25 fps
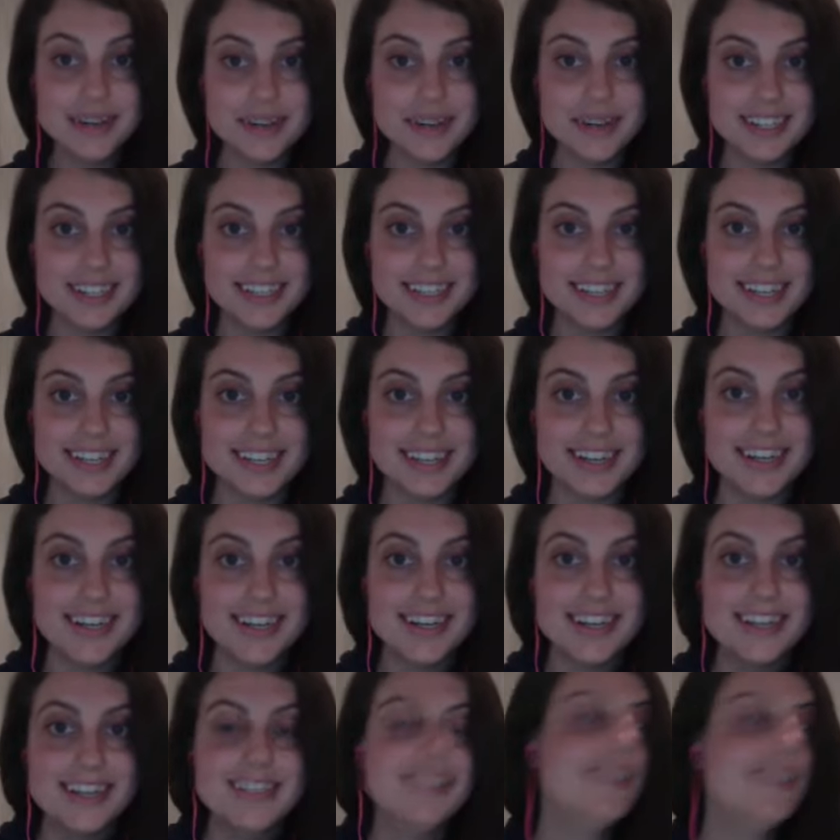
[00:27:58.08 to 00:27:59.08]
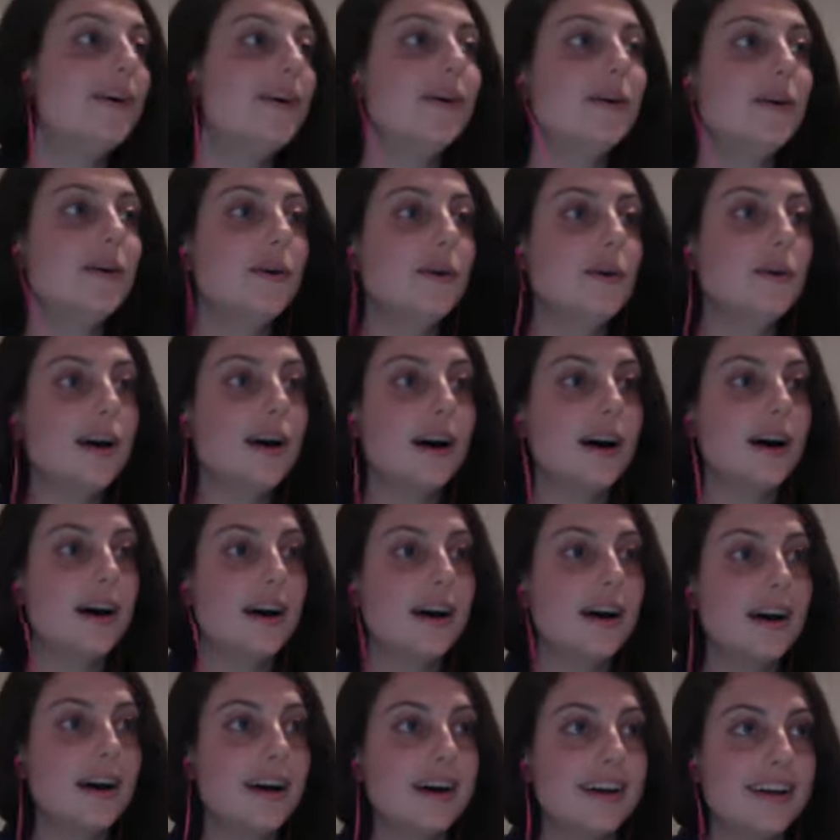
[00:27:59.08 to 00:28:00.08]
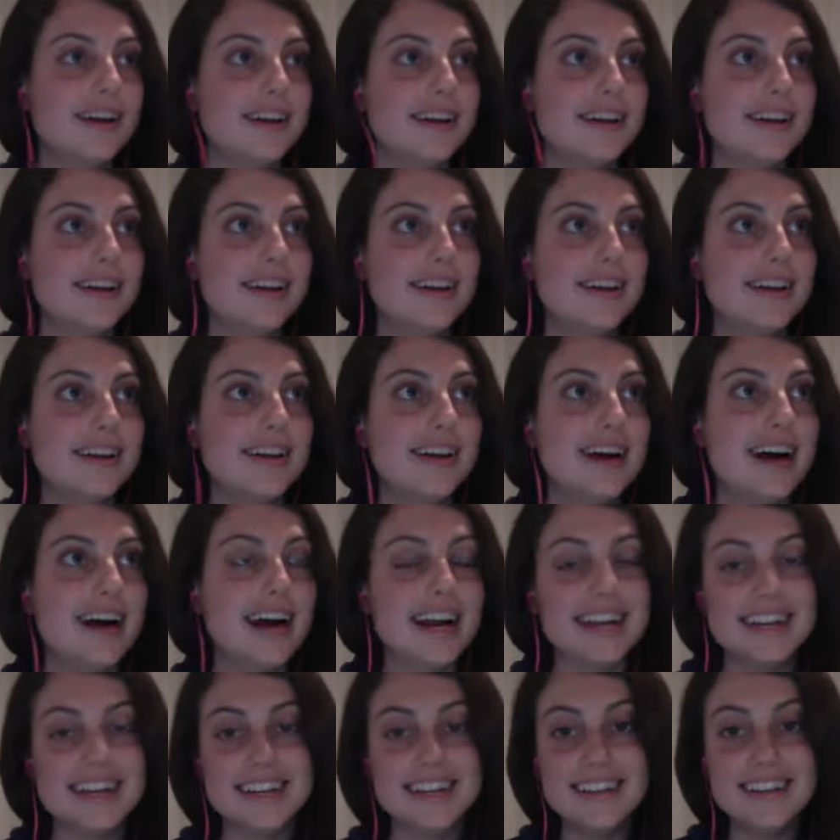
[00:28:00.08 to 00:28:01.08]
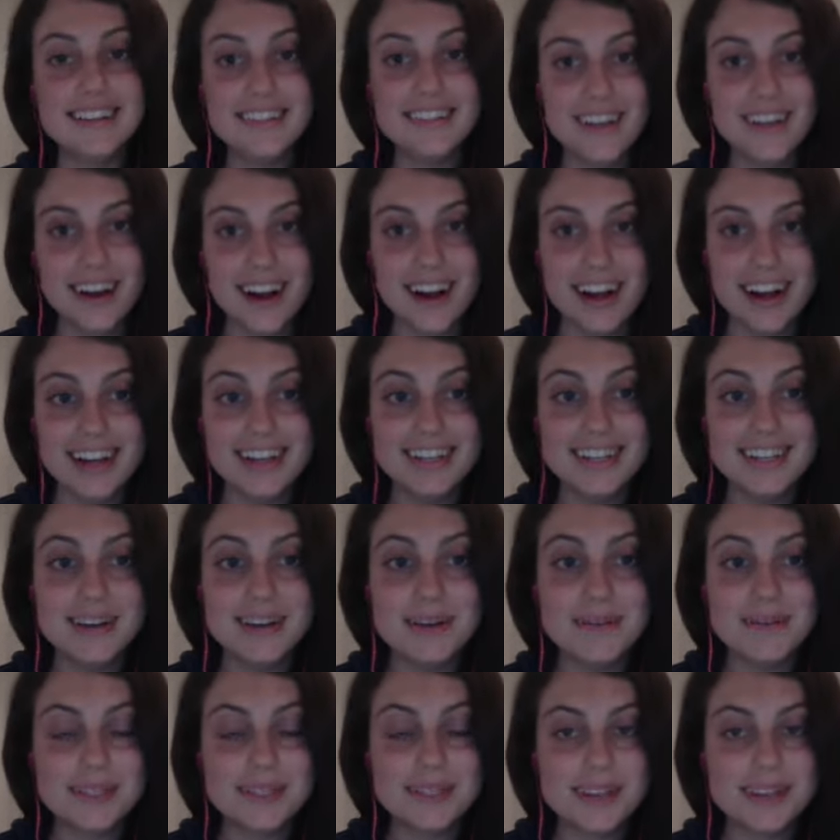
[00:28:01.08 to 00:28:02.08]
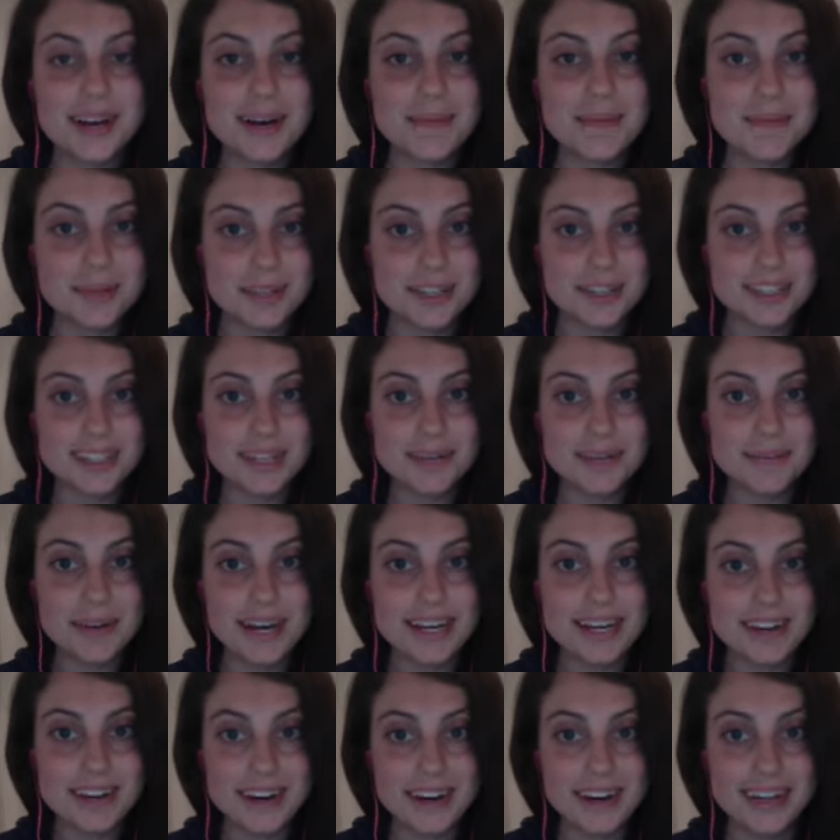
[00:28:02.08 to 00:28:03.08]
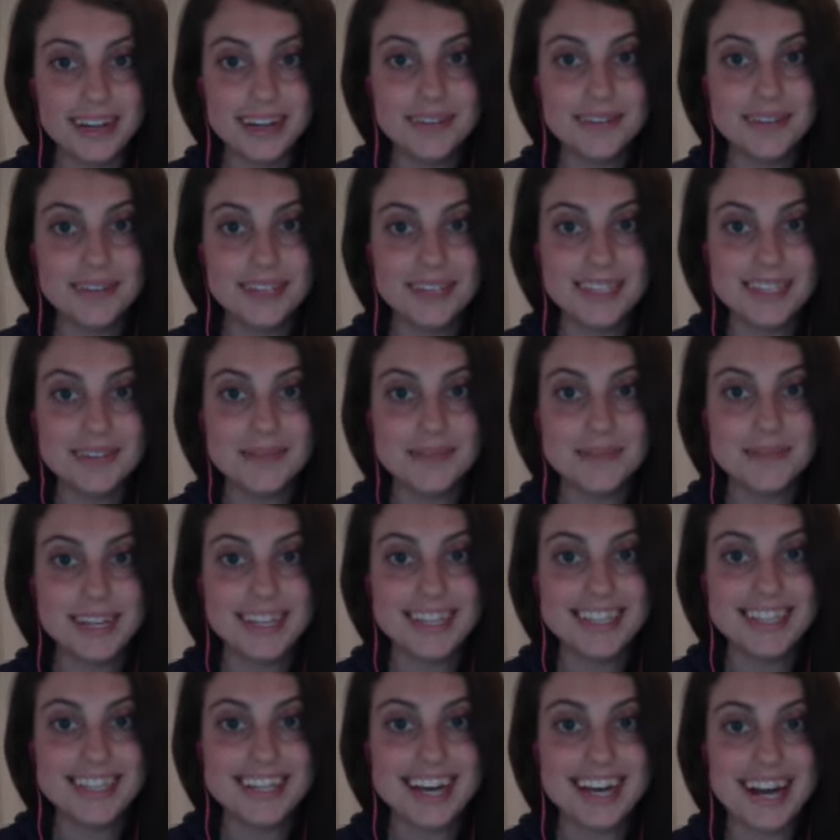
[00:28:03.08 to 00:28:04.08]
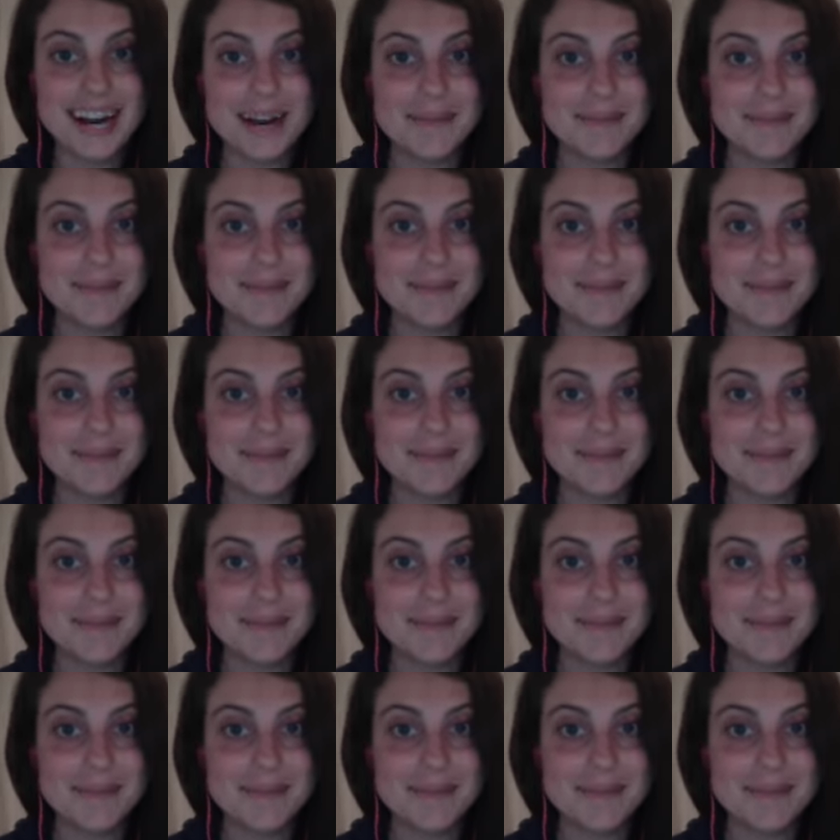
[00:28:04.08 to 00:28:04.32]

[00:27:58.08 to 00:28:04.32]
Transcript: question. So uh, I eat a lot. So I'm still, I'm nursing my daughter, which means that I'm